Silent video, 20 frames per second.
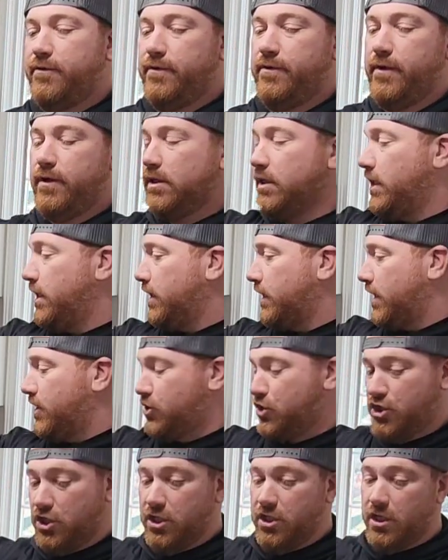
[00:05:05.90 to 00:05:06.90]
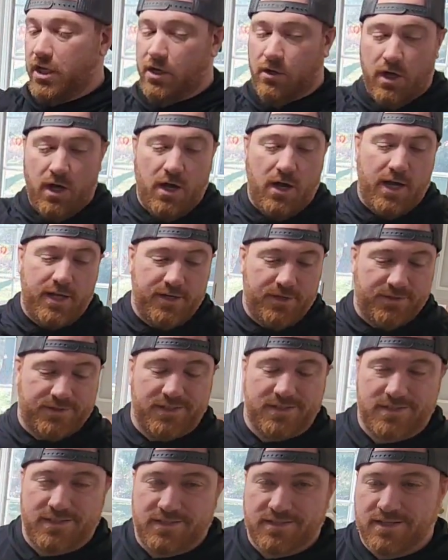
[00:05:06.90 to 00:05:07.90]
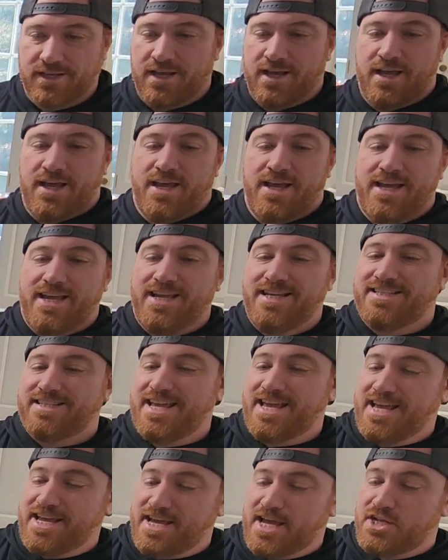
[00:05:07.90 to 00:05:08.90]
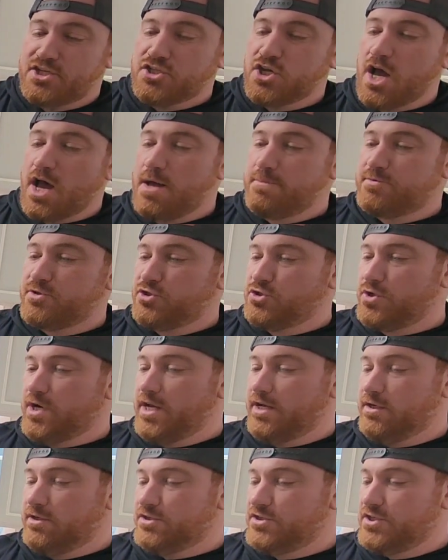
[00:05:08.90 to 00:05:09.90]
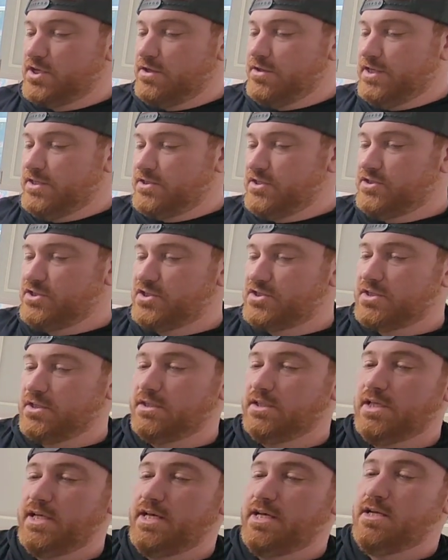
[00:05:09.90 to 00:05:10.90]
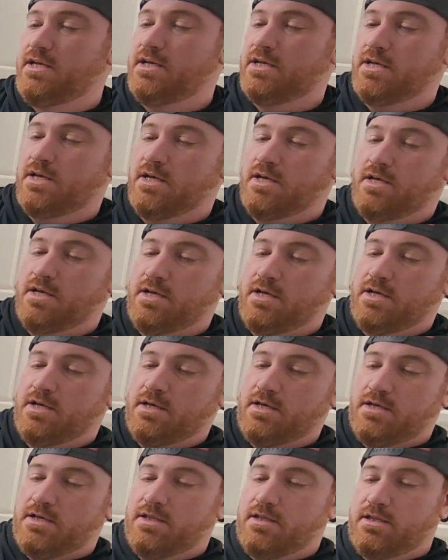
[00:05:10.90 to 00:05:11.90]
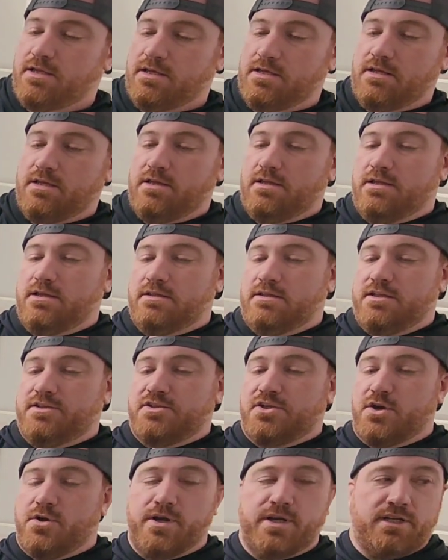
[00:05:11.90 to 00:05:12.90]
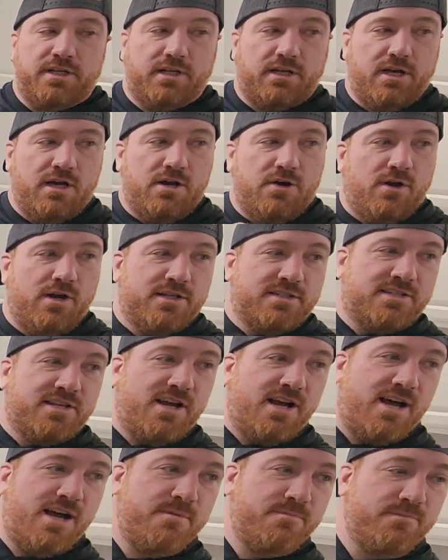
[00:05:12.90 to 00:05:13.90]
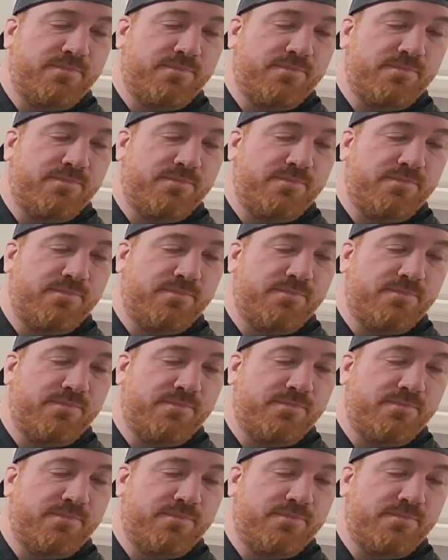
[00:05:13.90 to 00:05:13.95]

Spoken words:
feel like I should know. Oh, I know what this is. It's a top strainer. So this is just a lid that's going to go on top.